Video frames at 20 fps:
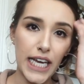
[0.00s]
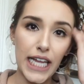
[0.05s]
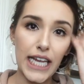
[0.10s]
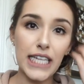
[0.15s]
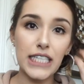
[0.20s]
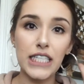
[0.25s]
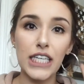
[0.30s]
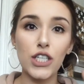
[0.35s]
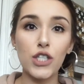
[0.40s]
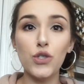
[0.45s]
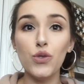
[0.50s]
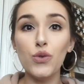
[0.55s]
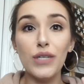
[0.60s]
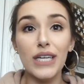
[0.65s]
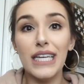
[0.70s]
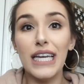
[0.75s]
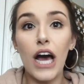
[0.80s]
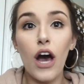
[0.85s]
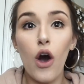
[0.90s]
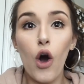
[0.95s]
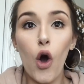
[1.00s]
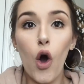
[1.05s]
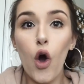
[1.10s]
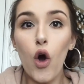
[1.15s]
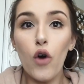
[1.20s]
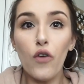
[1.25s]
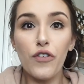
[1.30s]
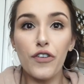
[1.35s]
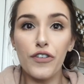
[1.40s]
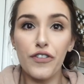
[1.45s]
And it's like, you cannot
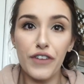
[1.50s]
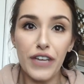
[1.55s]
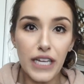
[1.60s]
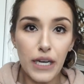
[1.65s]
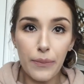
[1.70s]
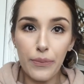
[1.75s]
overfeed a